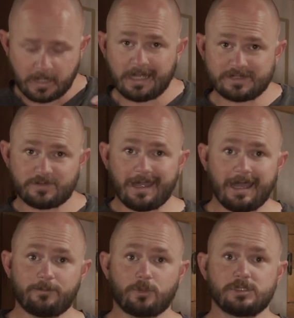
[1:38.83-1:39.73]
As for the
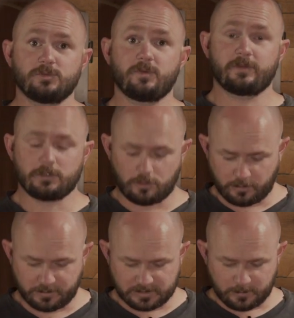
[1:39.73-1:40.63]
hard bodies that we've
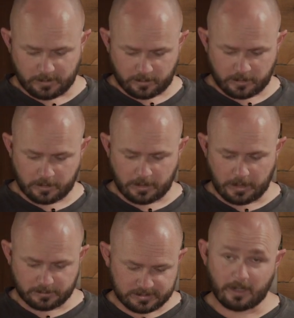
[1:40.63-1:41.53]
included this month,
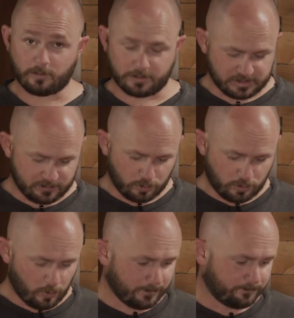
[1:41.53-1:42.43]
I'll start with the
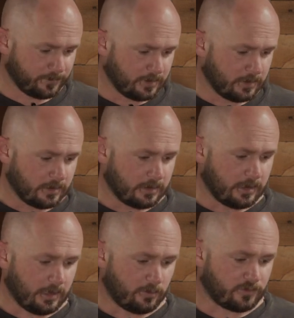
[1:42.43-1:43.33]
smaller one.
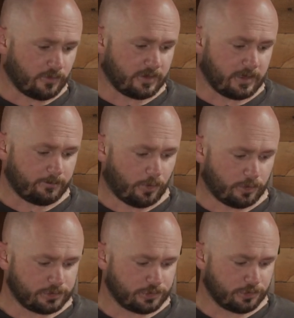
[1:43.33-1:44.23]
We've got the
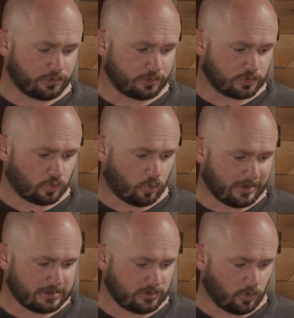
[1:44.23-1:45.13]
Pontoon
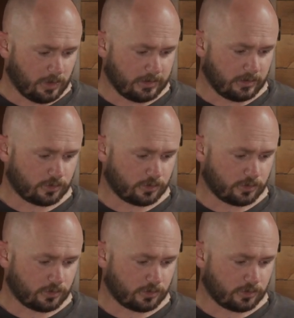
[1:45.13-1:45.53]
21